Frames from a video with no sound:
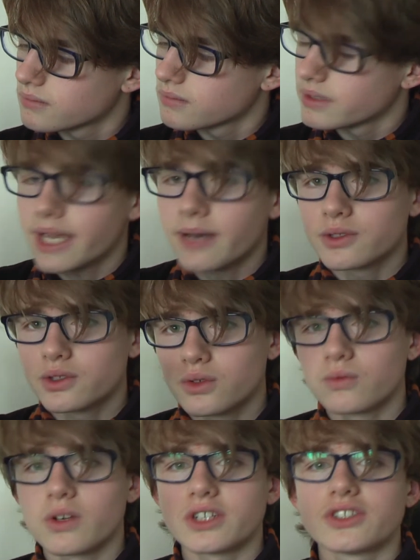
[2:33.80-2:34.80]
Now it's all
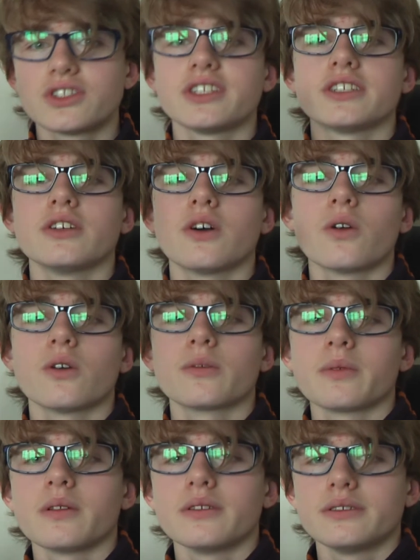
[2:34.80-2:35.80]
rusted and
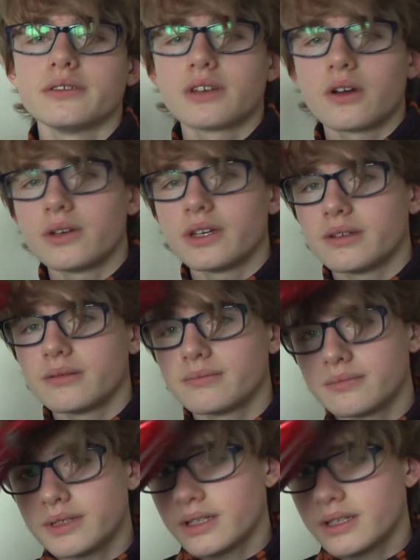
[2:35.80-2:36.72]
horrible and only being